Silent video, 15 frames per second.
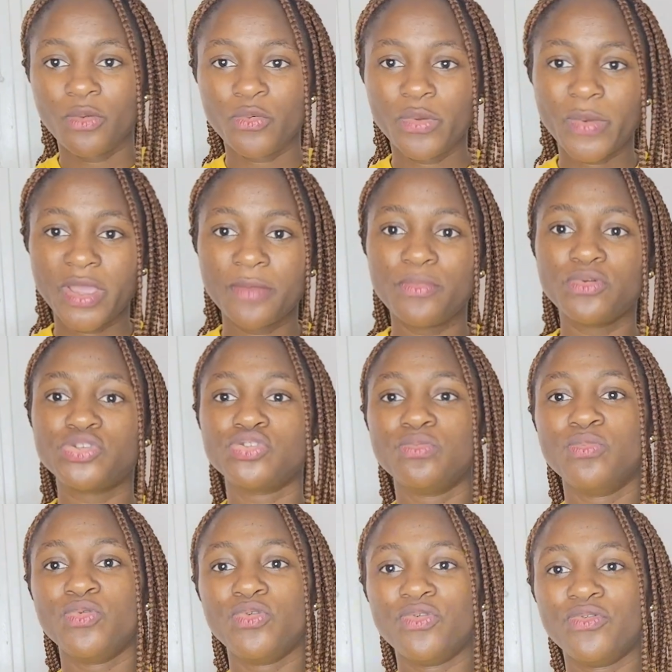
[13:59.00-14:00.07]
we were able to
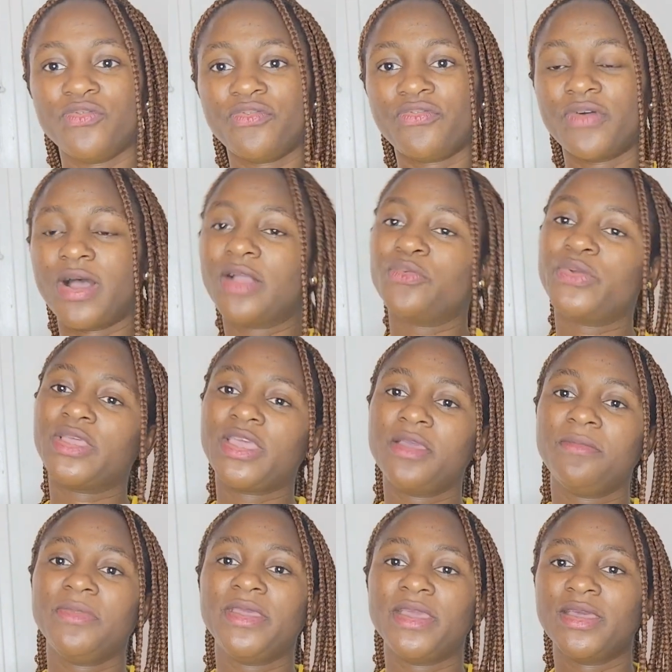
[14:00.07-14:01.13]
move, and we
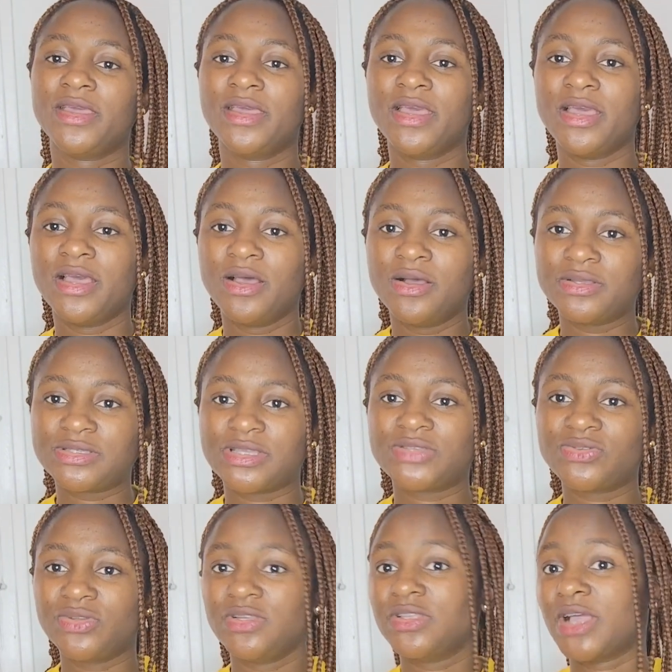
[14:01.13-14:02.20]
came here
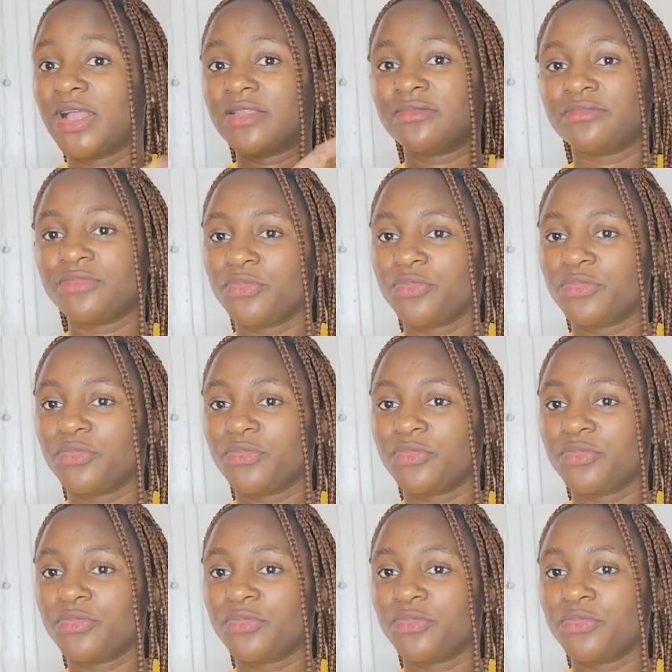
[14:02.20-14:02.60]
settling, and